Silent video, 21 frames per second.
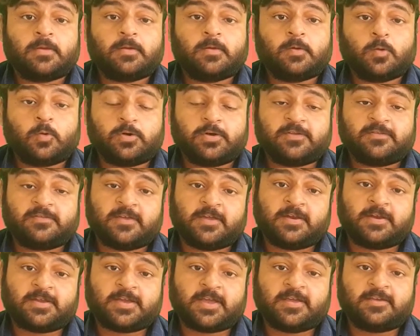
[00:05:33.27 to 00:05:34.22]
Notice
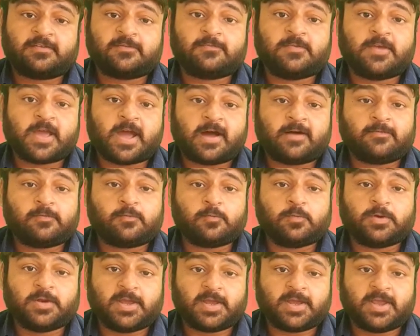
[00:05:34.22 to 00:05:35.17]
in case we have to
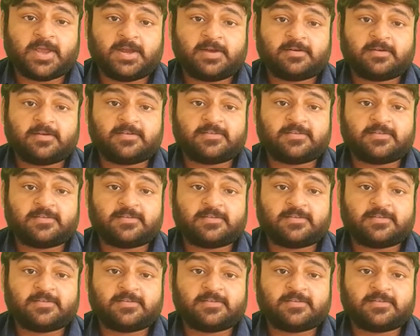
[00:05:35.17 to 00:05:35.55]
negate